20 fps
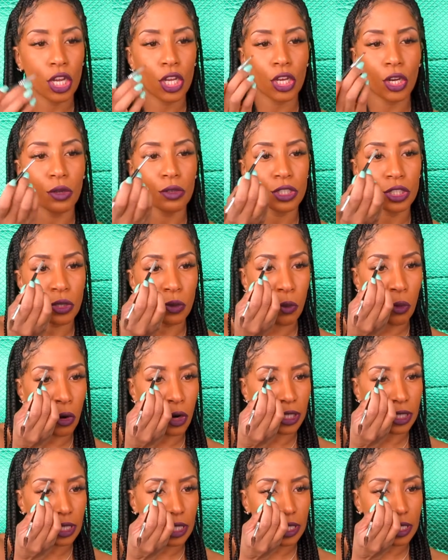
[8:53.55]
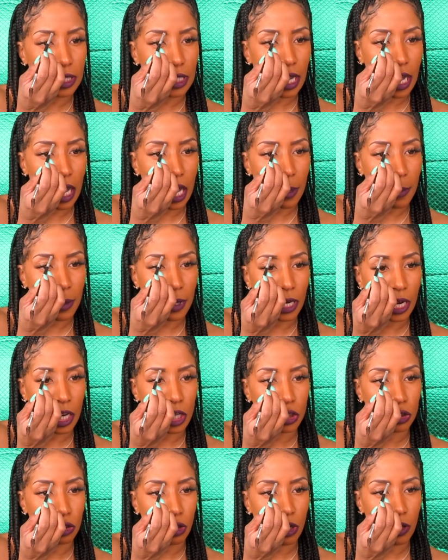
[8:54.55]
go toward the top and
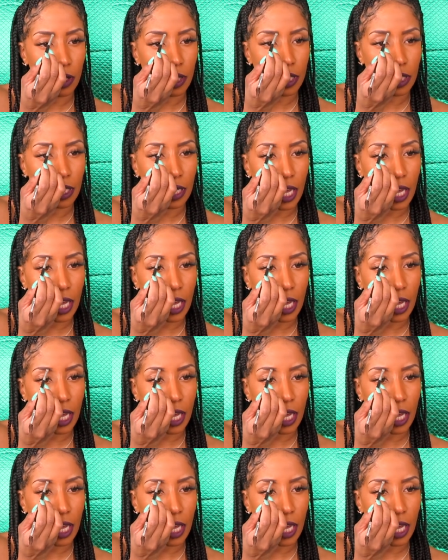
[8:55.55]
I draw a